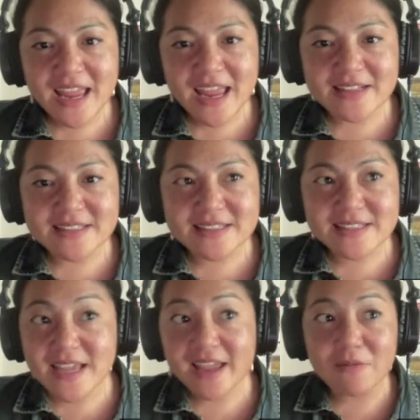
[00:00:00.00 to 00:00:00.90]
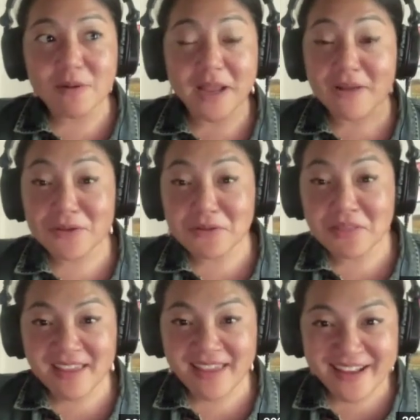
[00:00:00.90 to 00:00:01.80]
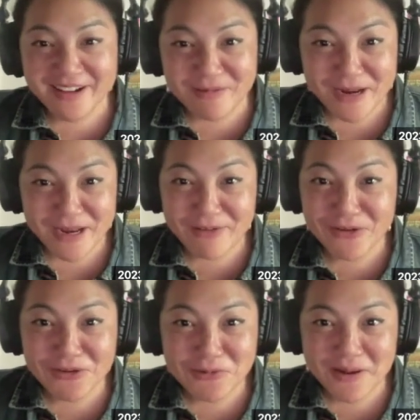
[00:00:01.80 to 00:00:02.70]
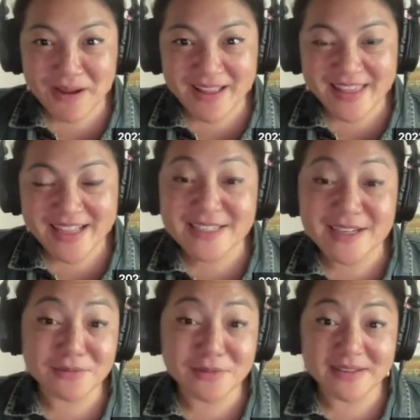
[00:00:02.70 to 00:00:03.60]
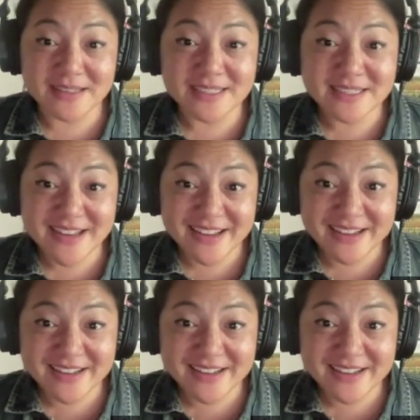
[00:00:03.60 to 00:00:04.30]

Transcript: and say whatever you think whenever you want. That's unrealistic.